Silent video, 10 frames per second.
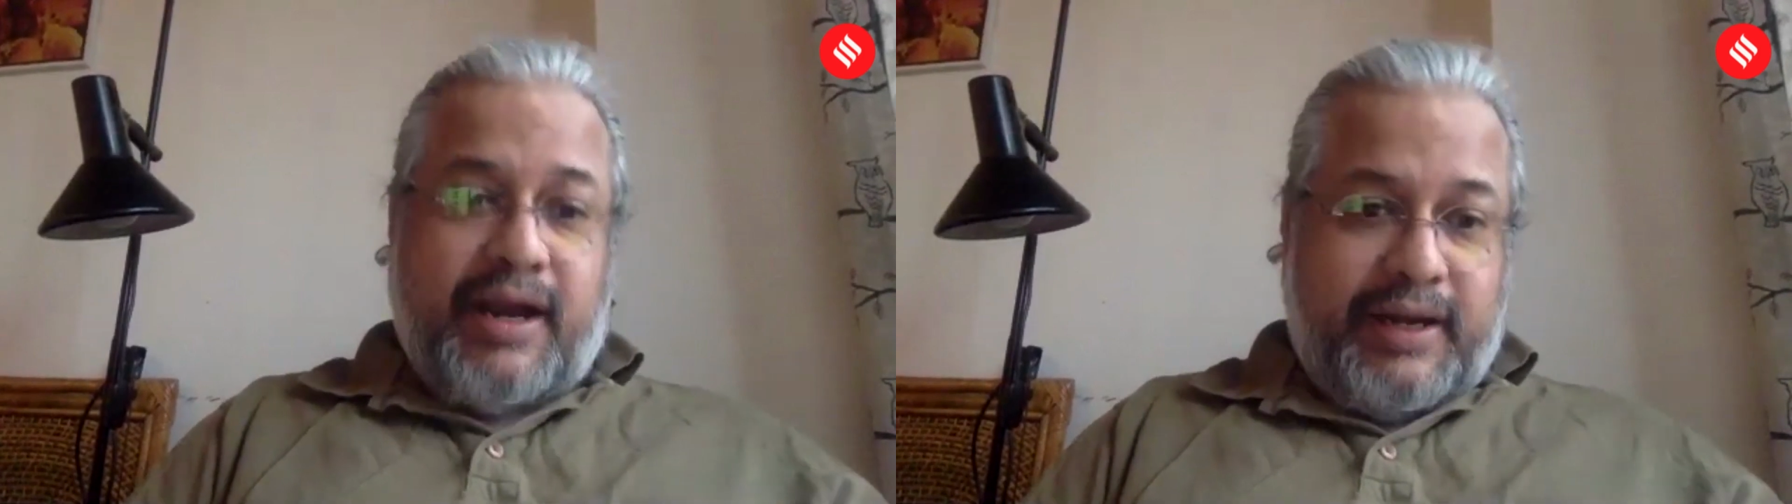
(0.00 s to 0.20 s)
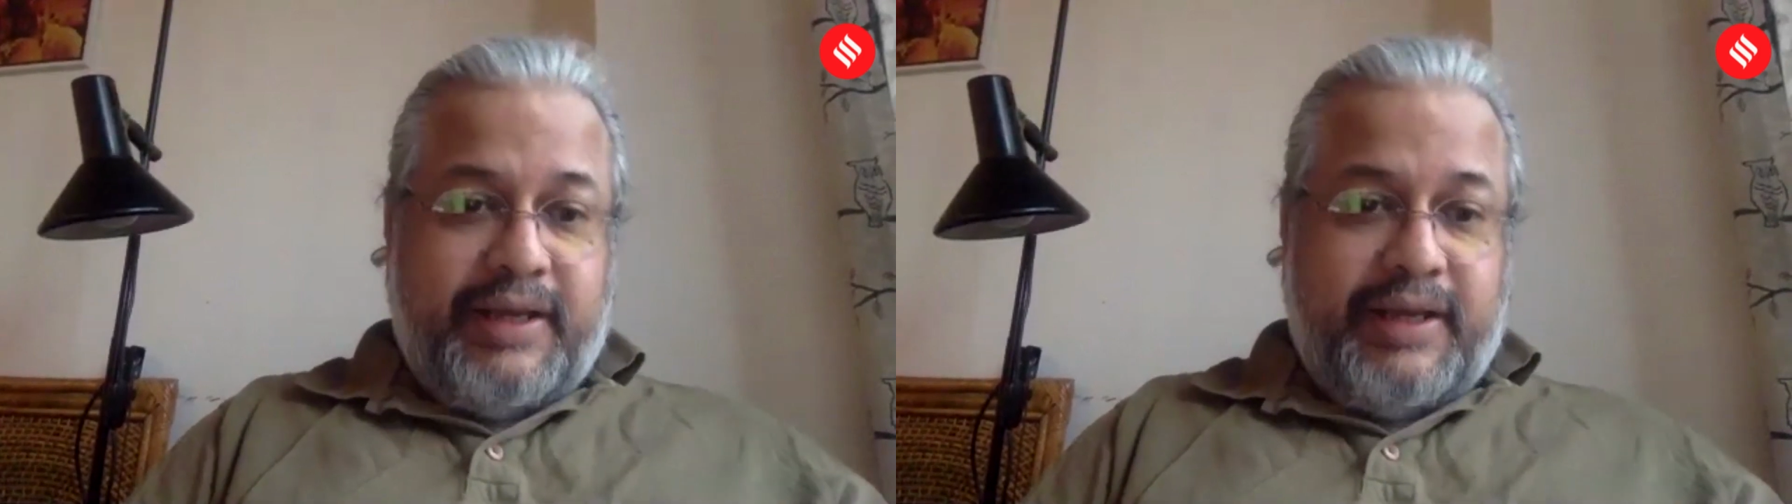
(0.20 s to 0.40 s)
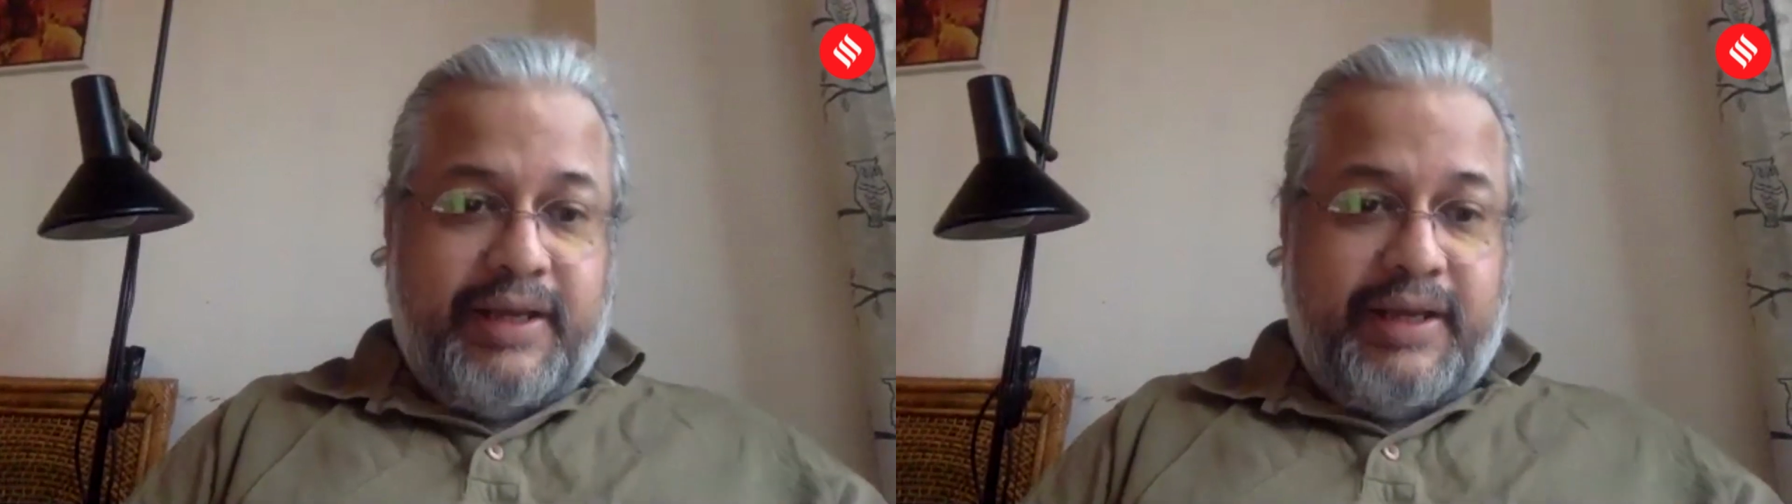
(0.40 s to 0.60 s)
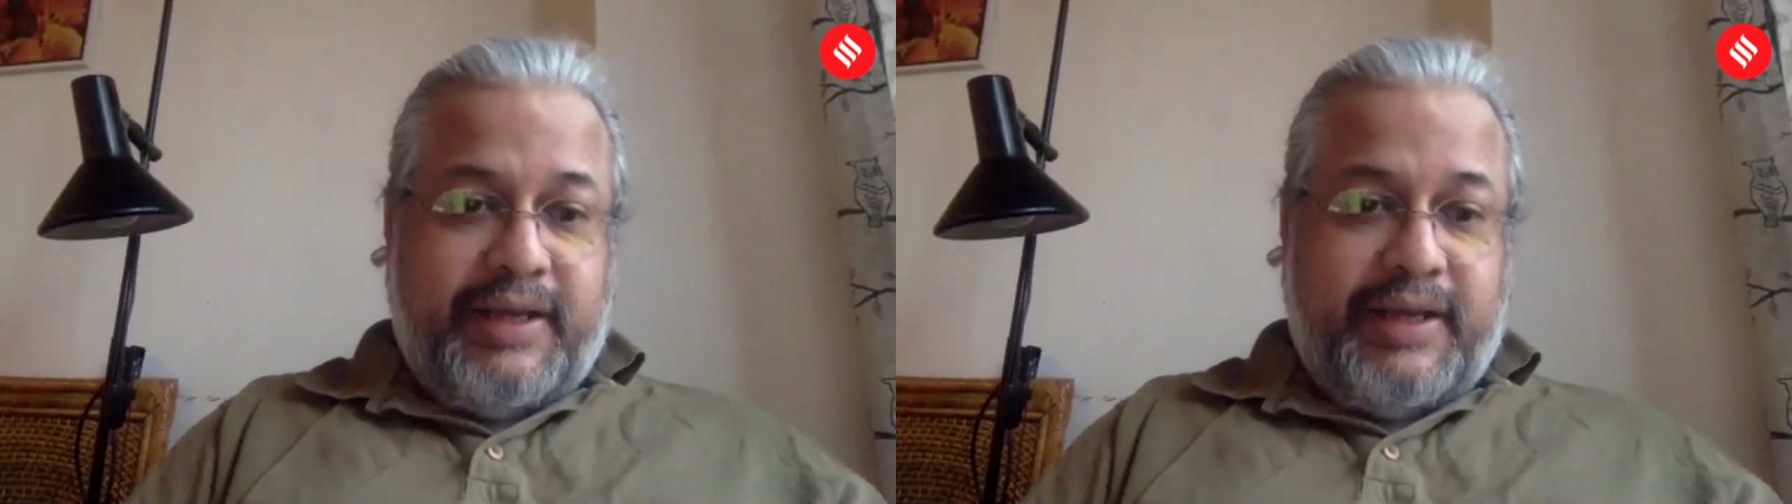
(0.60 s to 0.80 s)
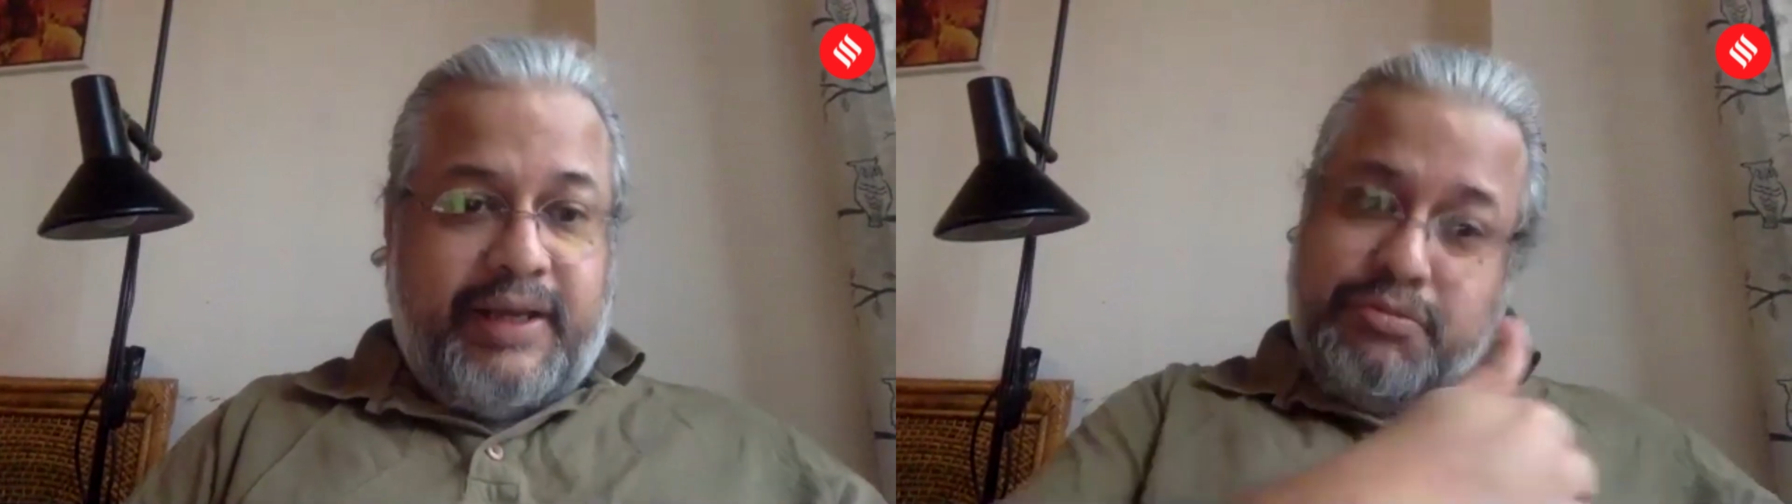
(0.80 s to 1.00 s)
earlier
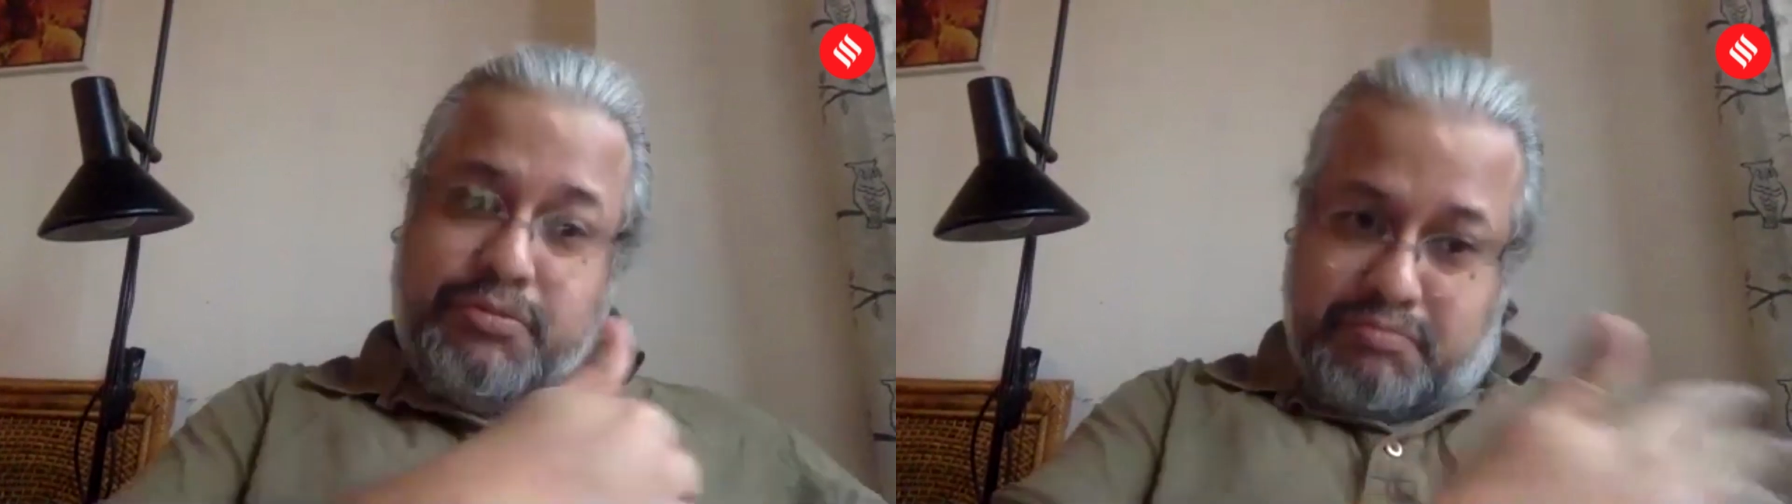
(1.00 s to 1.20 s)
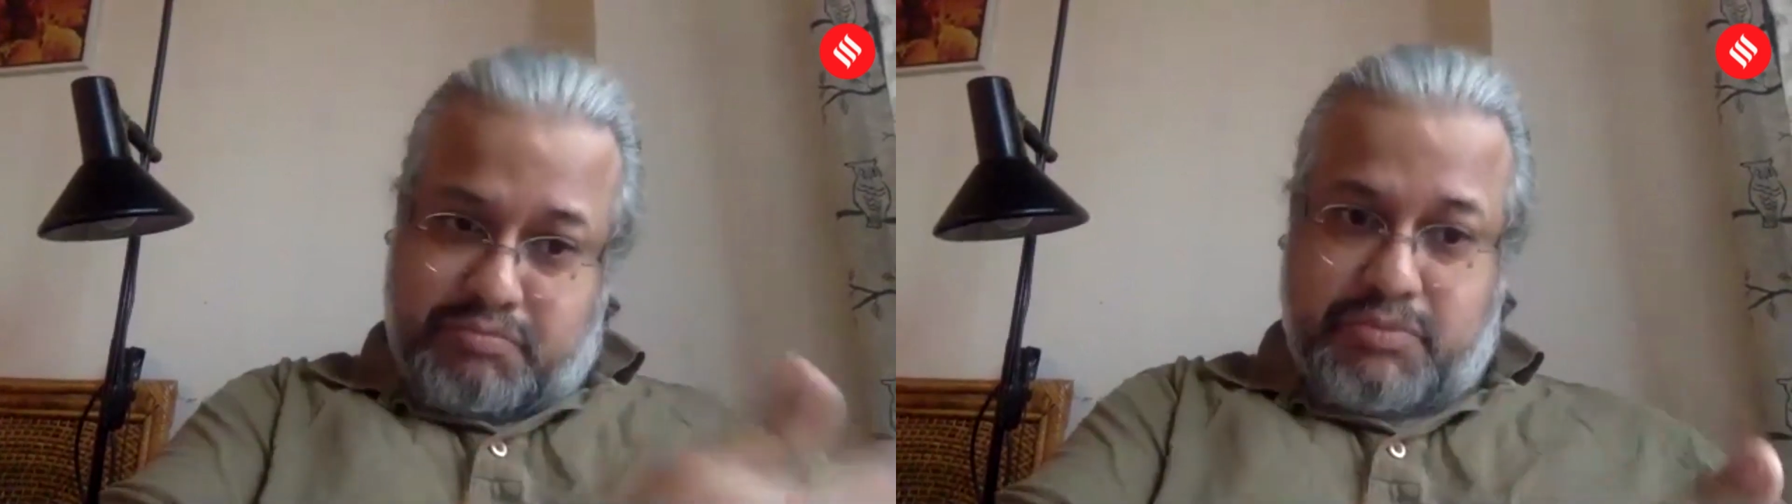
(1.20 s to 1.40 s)
in,